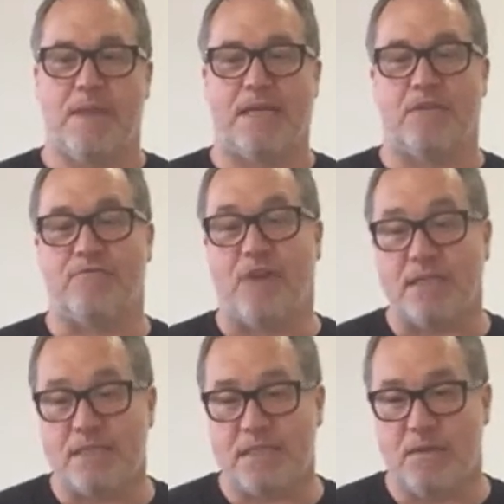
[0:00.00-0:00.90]
An
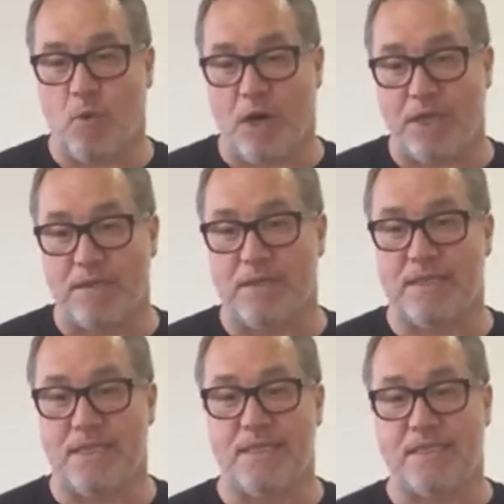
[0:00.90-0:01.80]
advanced one
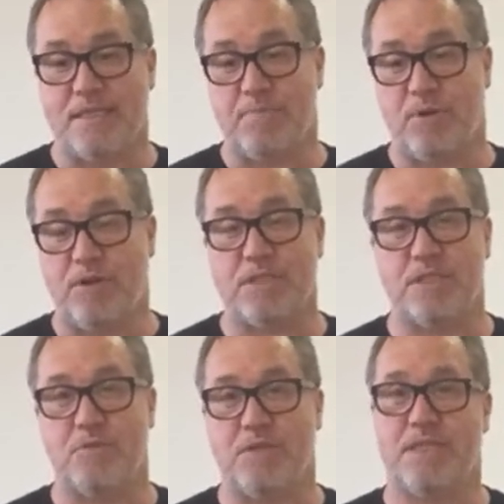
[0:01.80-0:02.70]
is a
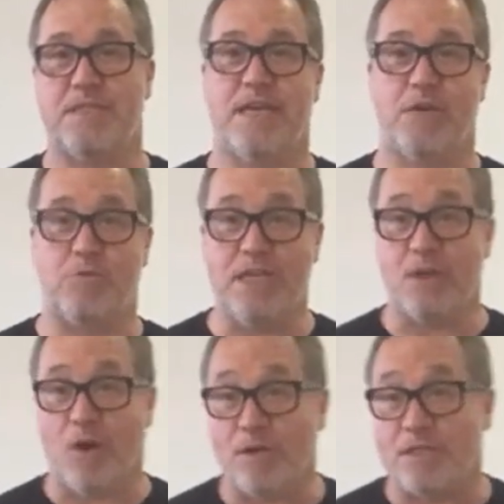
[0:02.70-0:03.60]
person who can say really
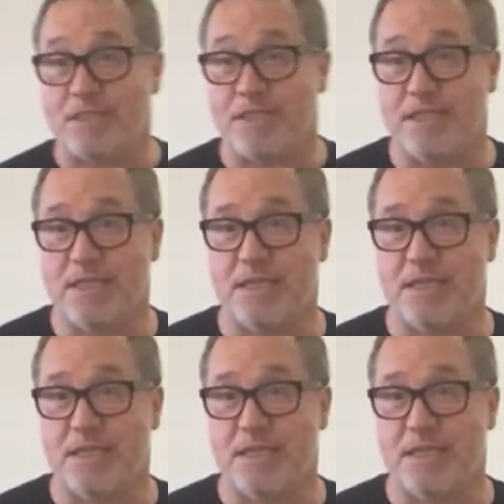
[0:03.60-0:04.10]
honestly